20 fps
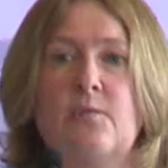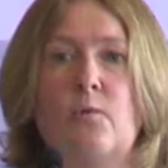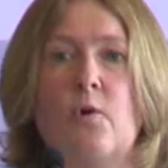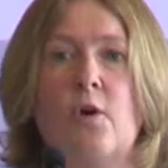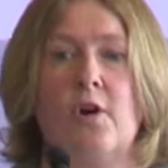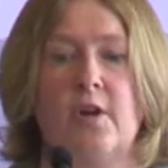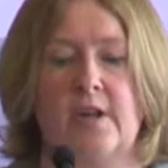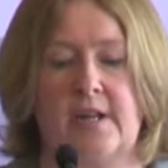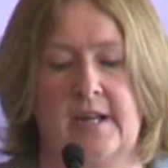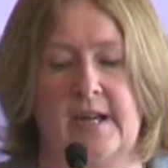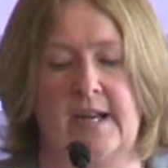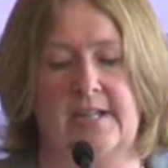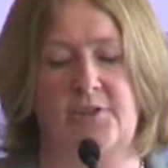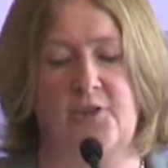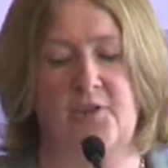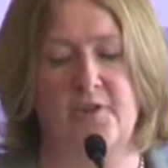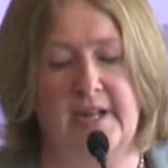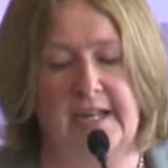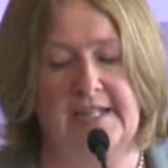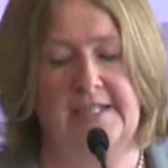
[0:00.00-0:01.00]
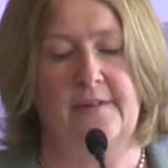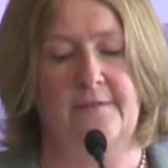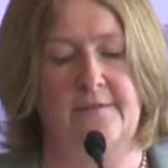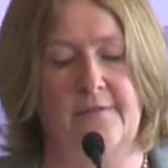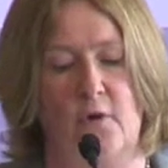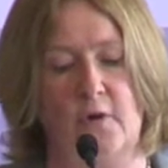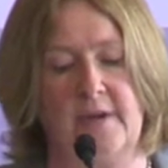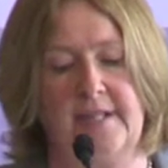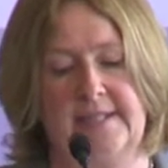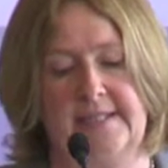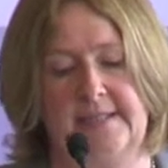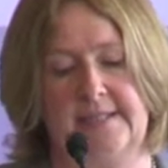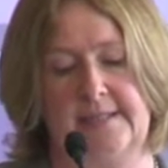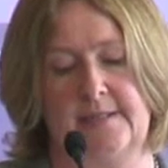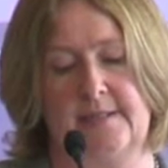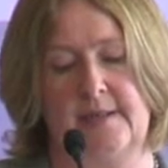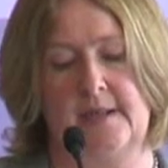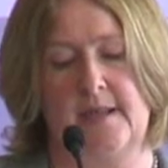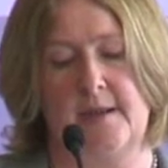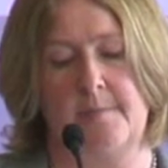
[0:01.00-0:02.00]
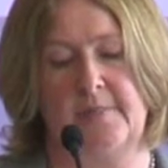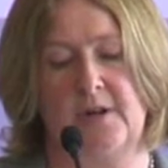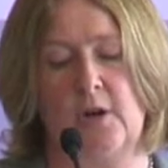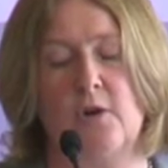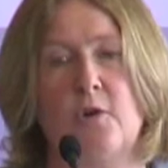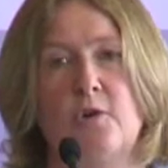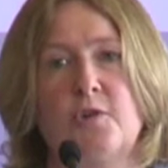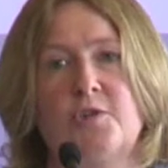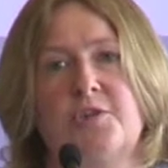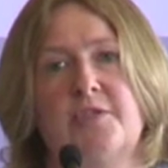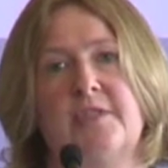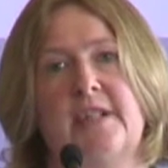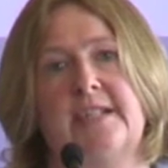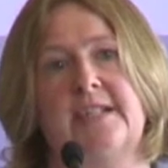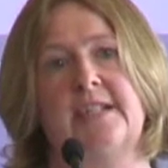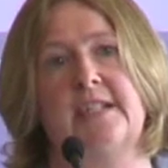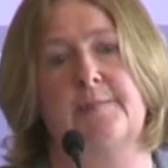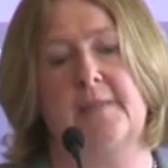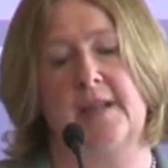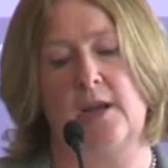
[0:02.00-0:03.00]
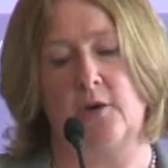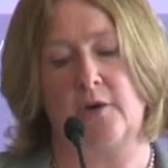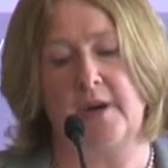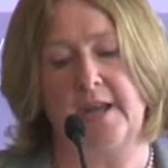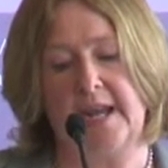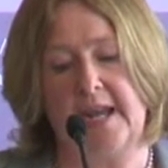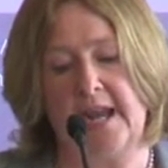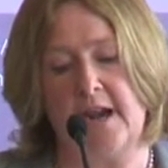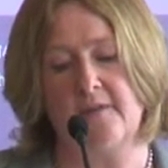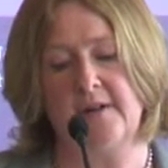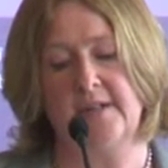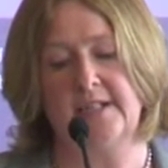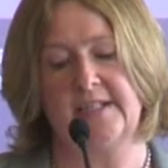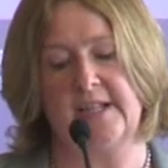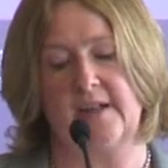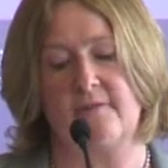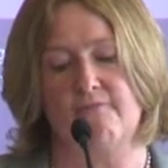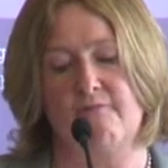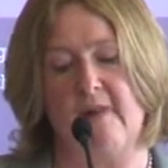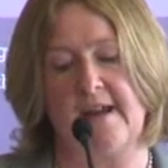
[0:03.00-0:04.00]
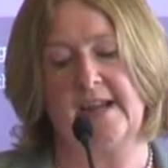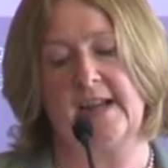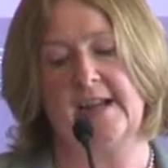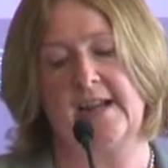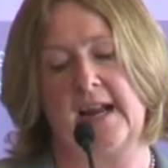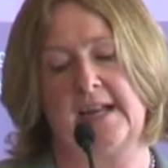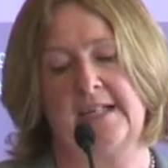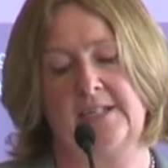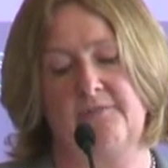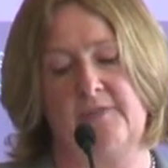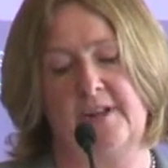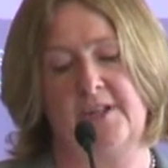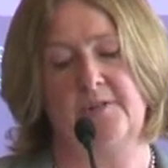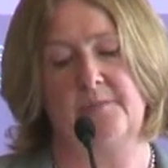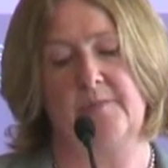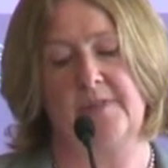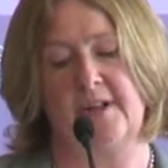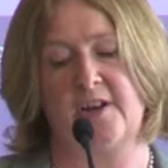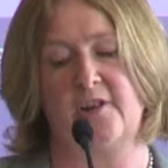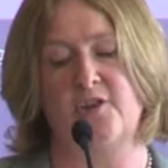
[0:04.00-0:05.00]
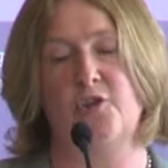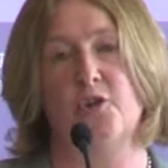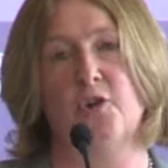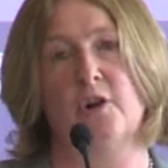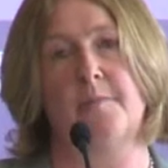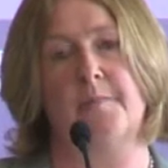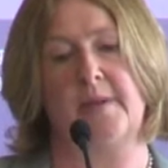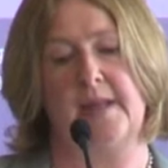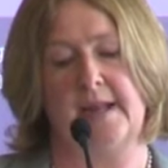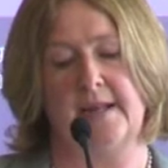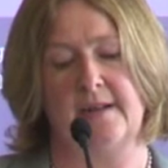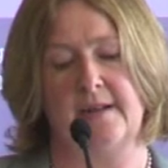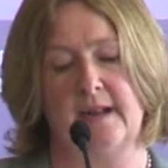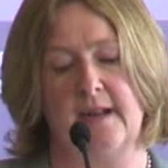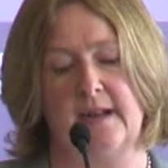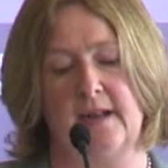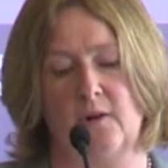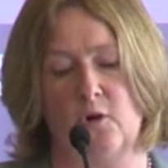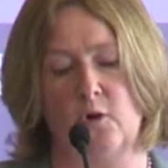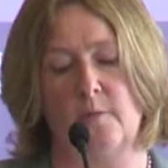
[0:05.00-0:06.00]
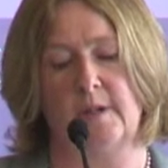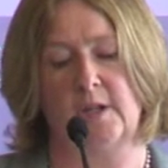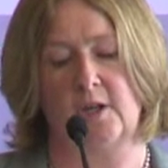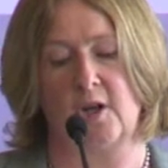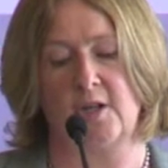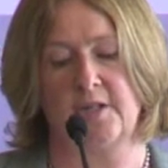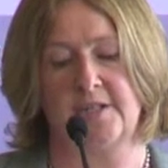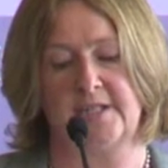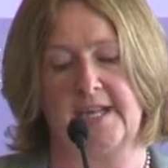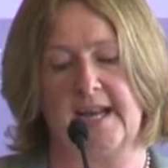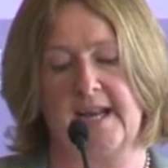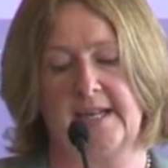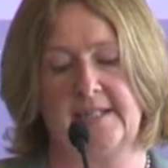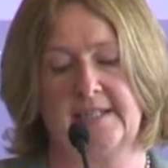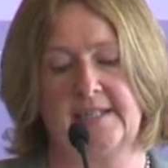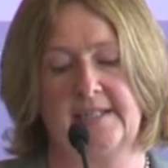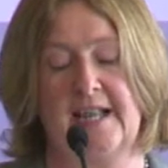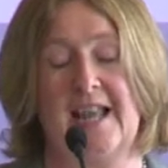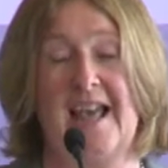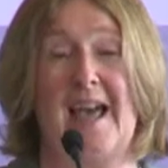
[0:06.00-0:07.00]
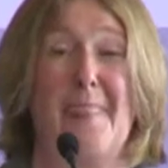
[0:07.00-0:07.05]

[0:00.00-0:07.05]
to work as a united voice, but it also needs to be a coherent and recognised region within a European and global context.